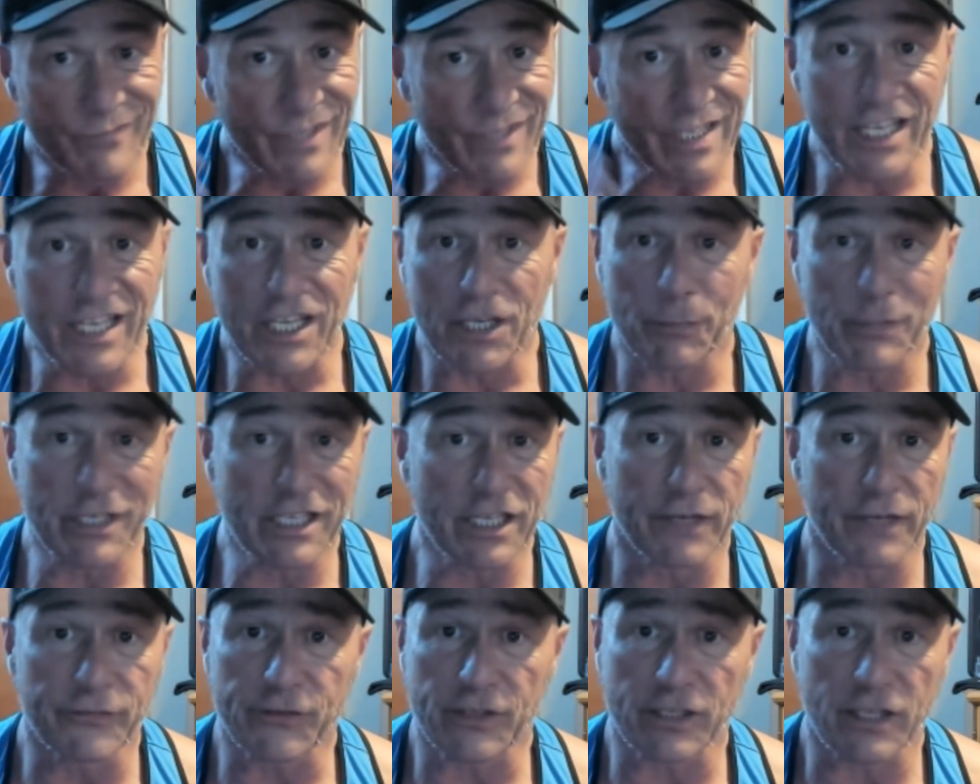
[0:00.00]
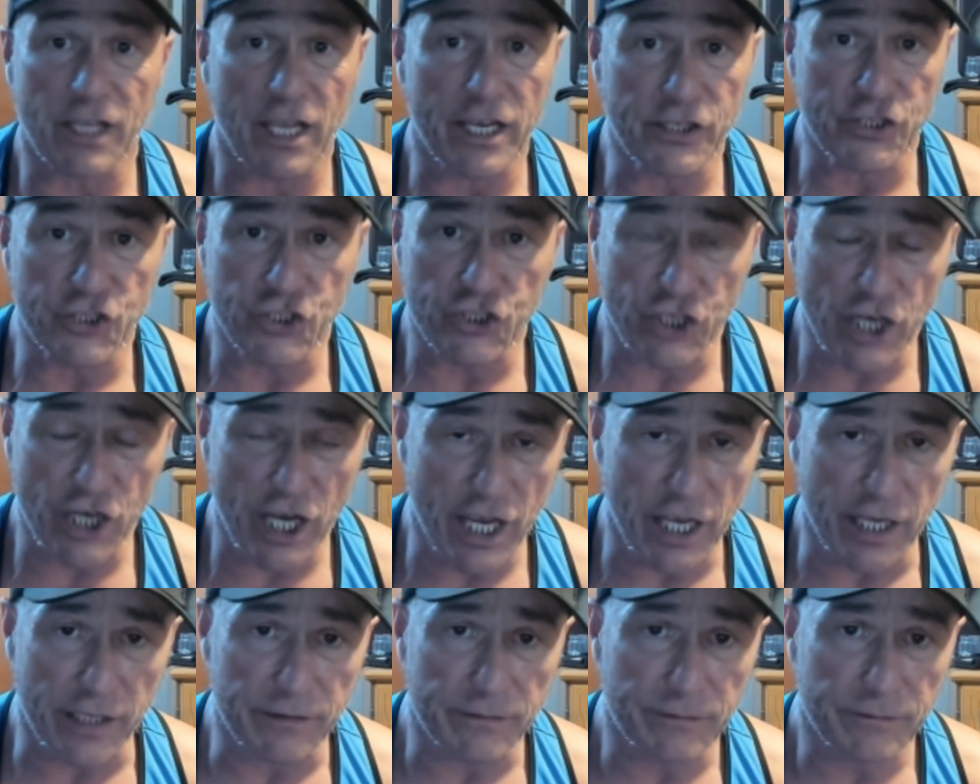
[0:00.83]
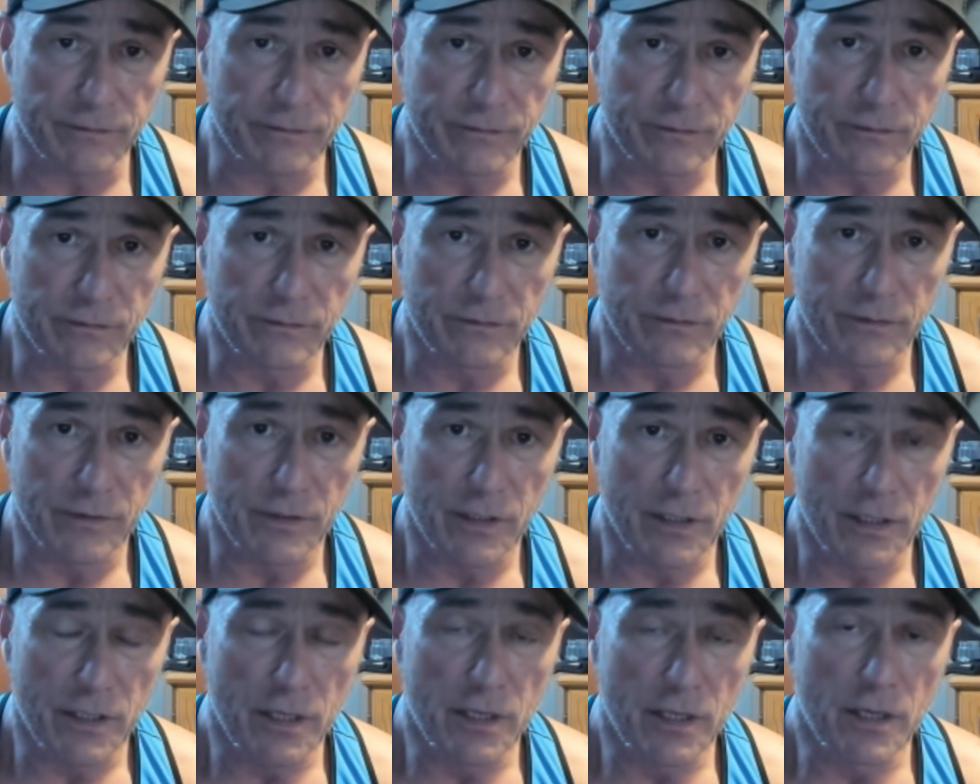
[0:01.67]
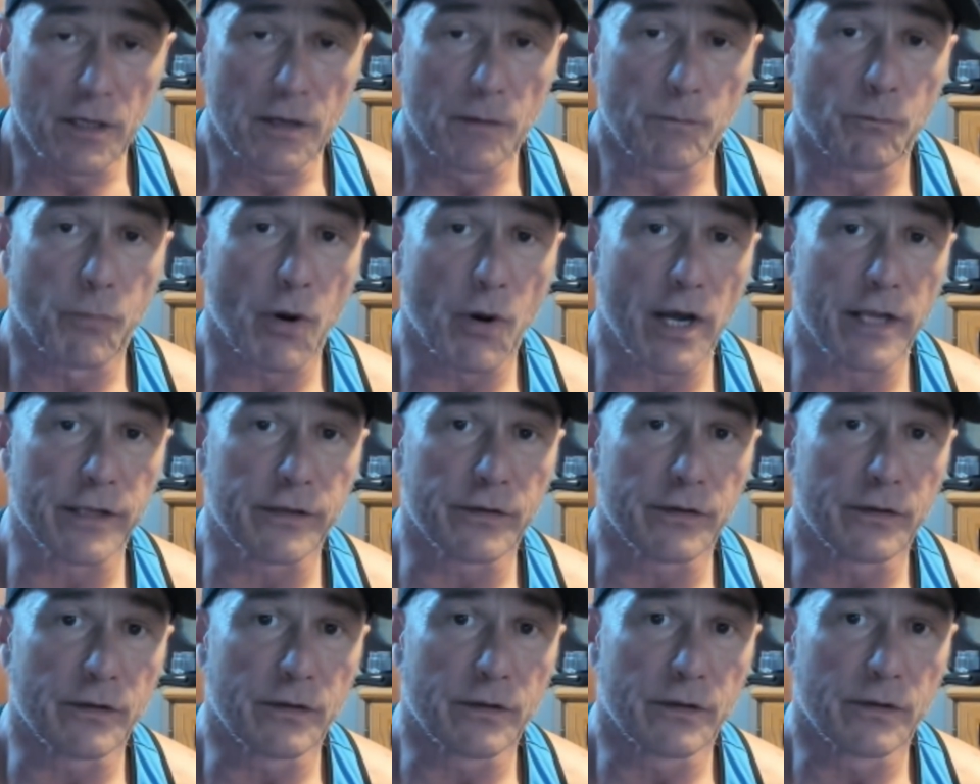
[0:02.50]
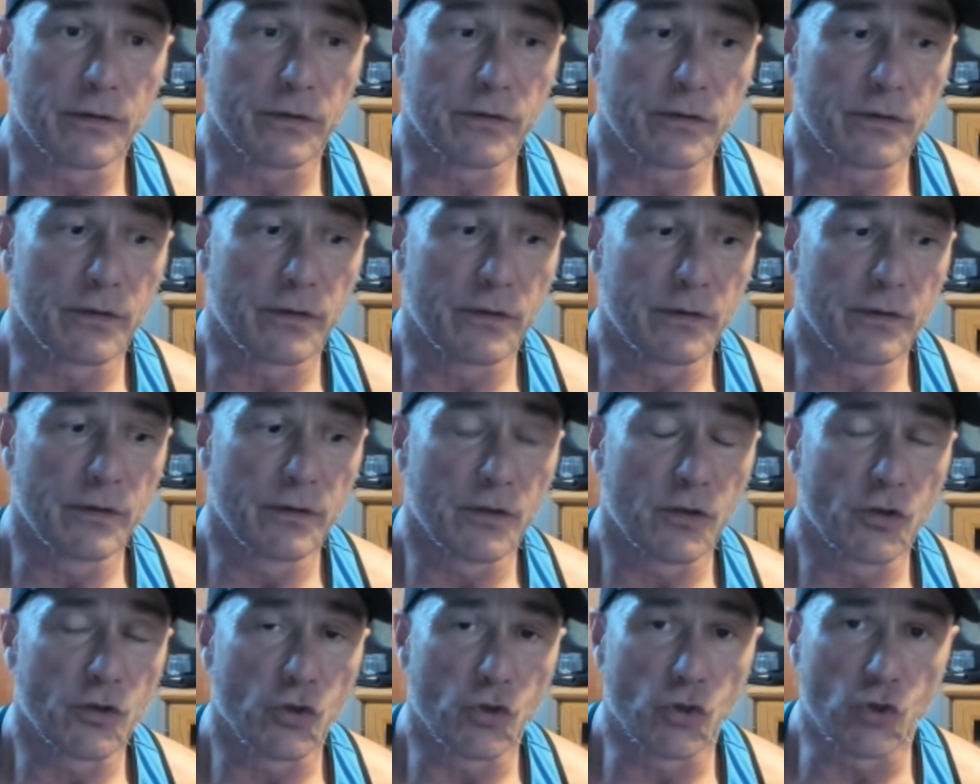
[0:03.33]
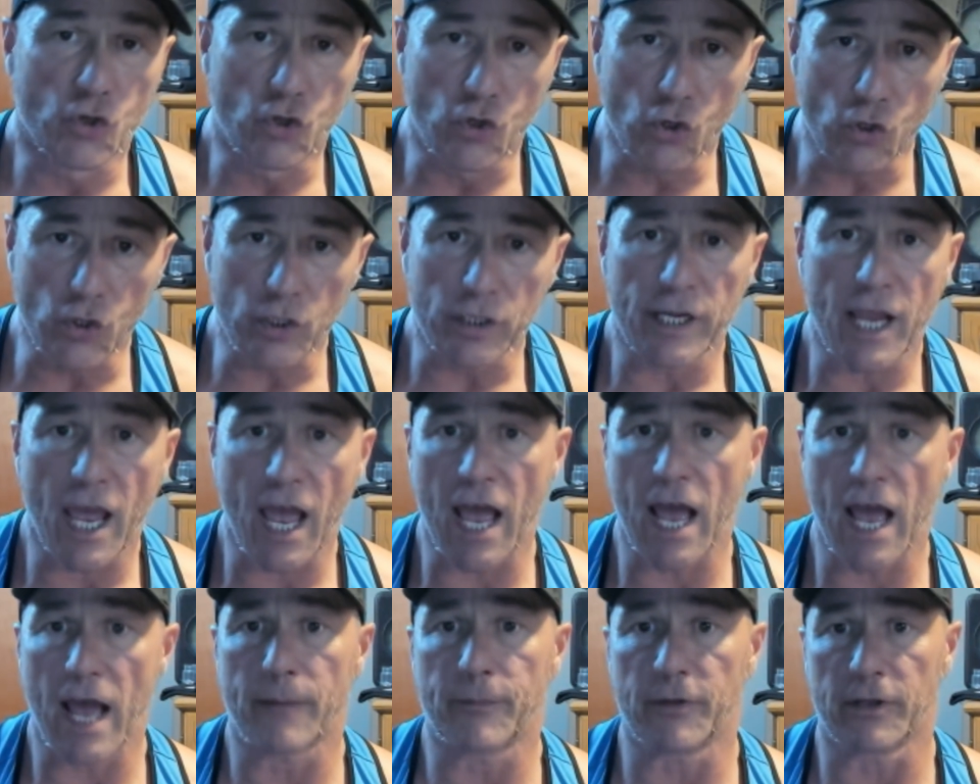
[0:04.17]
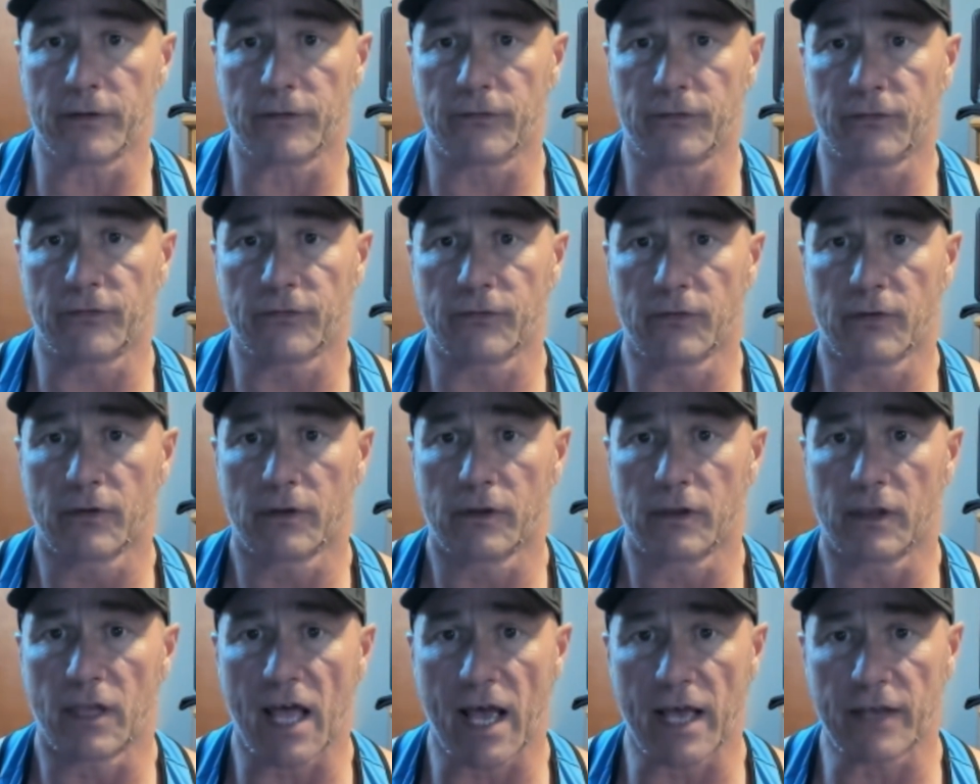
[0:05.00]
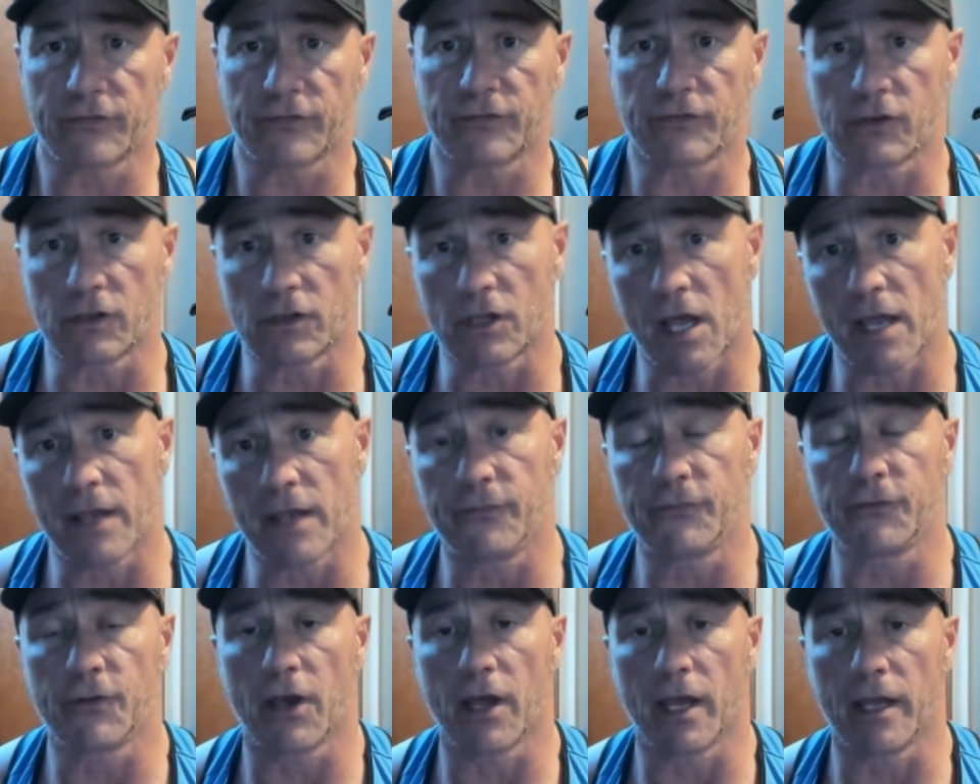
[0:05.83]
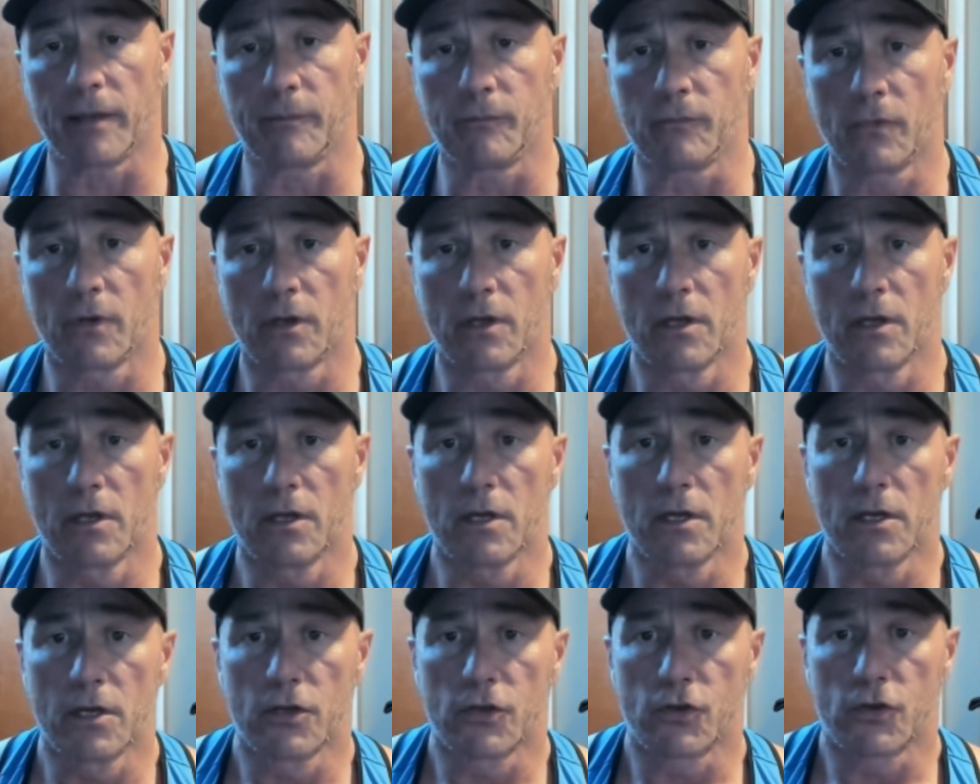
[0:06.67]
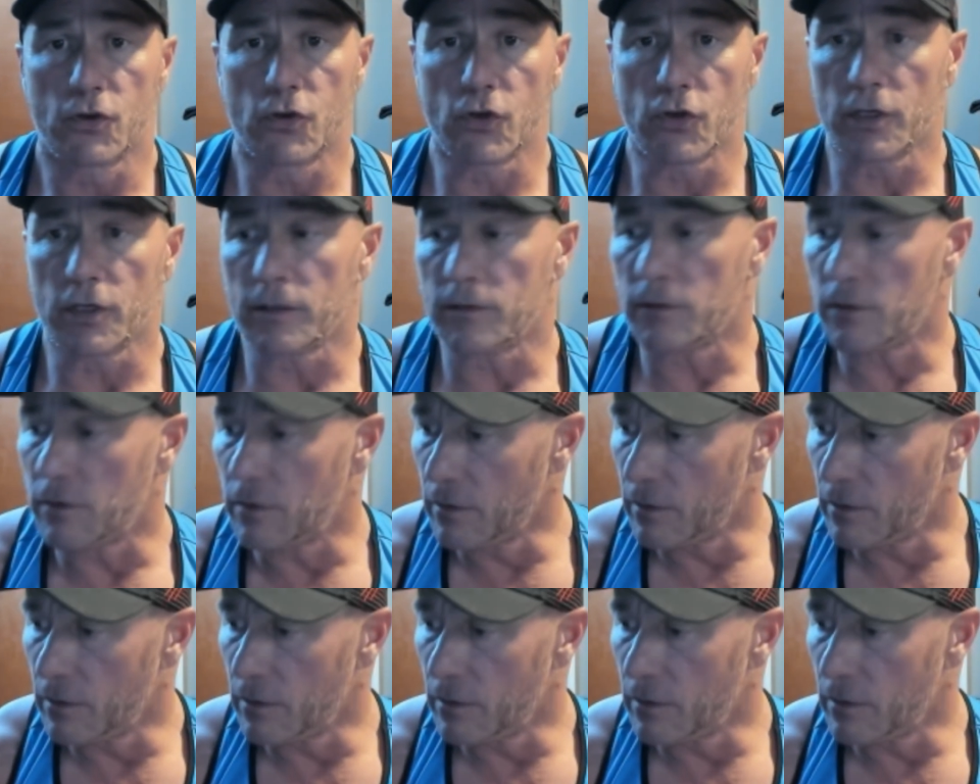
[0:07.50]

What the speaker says: he could be lifting like shit. But good habits last a lifetime. Good